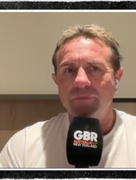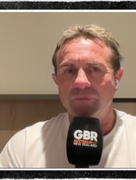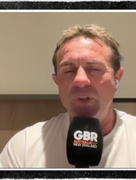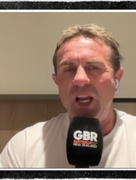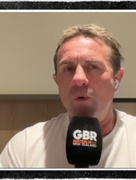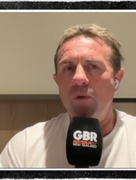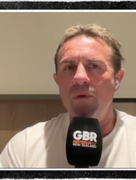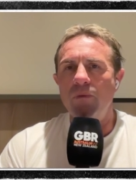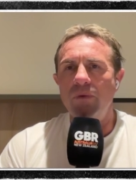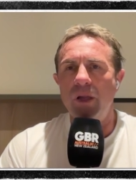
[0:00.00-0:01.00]
Yeah,
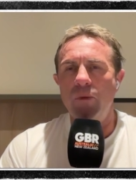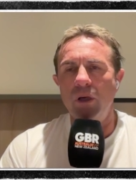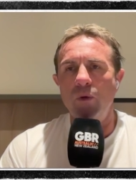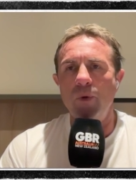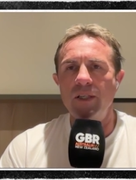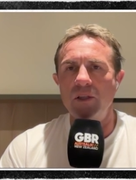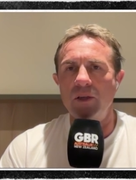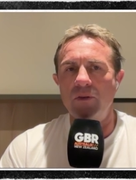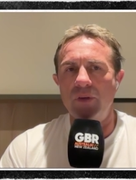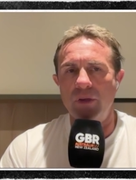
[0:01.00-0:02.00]
well, we'll always
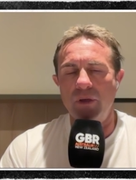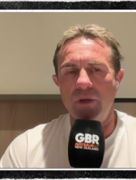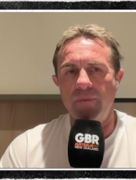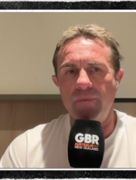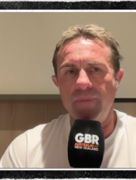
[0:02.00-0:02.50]
look to